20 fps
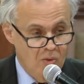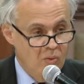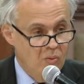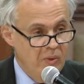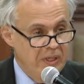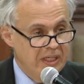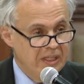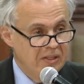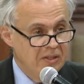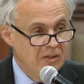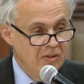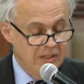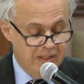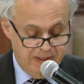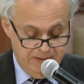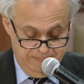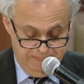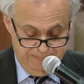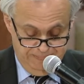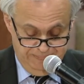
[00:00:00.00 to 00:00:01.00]
We can
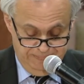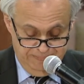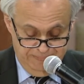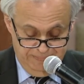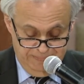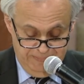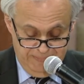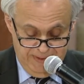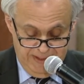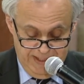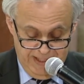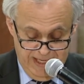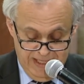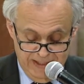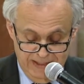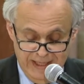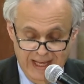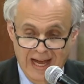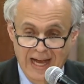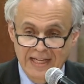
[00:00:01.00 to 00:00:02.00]
look at
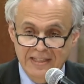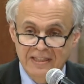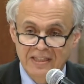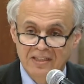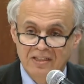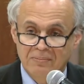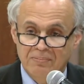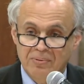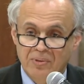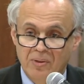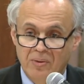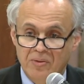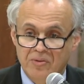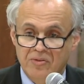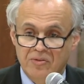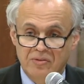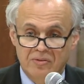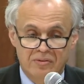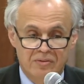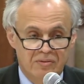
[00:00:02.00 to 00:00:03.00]
an ideal
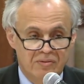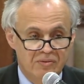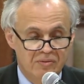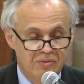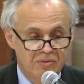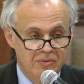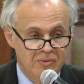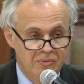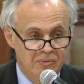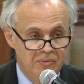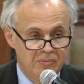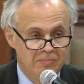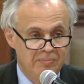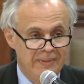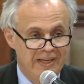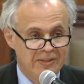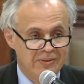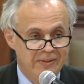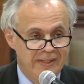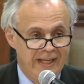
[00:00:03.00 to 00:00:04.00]
approach to
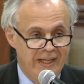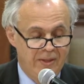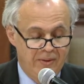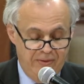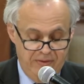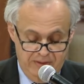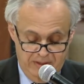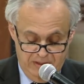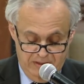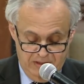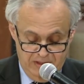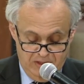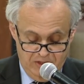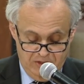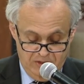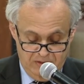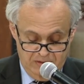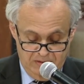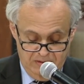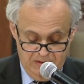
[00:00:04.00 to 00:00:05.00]
mental health and
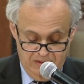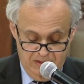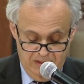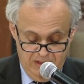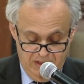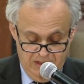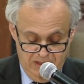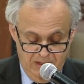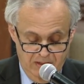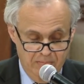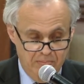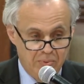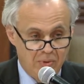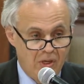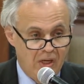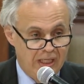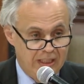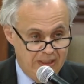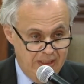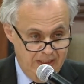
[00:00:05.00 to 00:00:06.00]
addiction
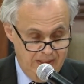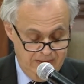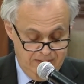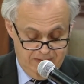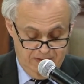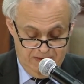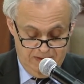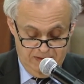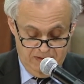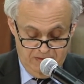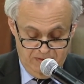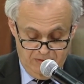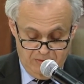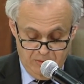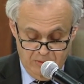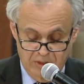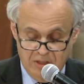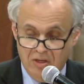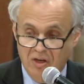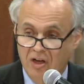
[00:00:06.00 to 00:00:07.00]
broadly
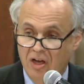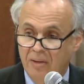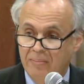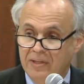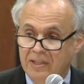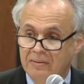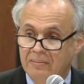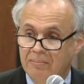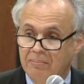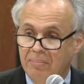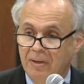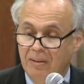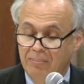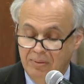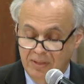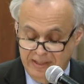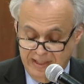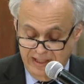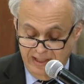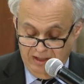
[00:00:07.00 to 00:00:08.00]
through a common
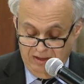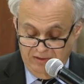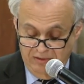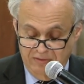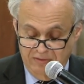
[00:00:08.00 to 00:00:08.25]
public health